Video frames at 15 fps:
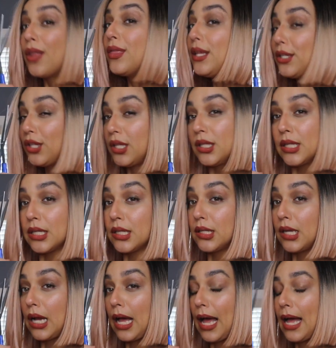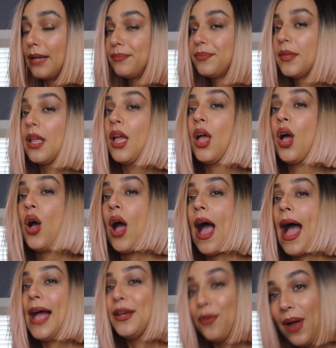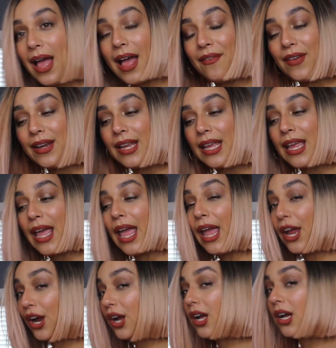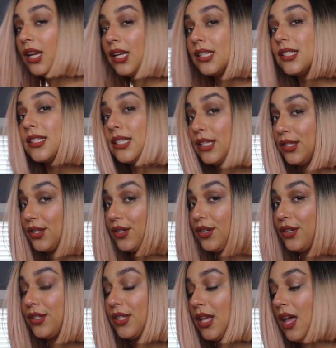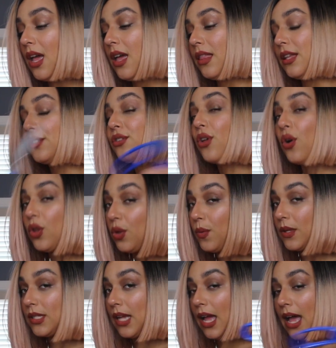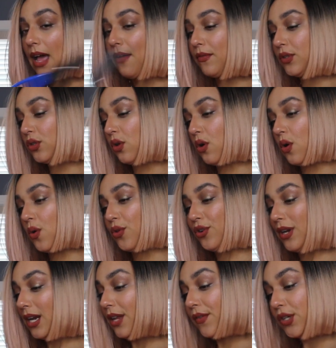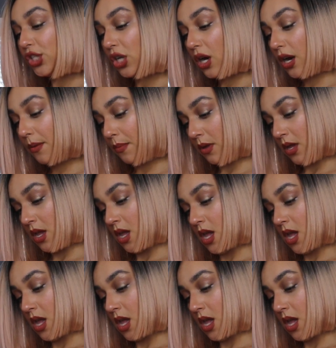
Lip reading: These are the scissors I got. I don't have any hair cutting scissors. These are the only ones I have. So they're not even sharp.